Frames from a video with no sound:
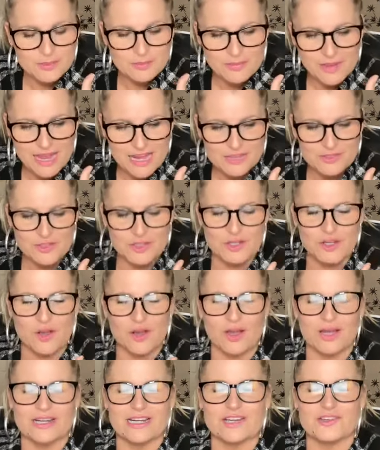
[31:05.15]
back the
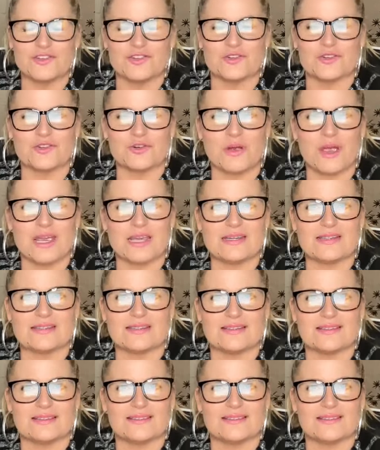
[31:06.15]
yawn as you're trying to,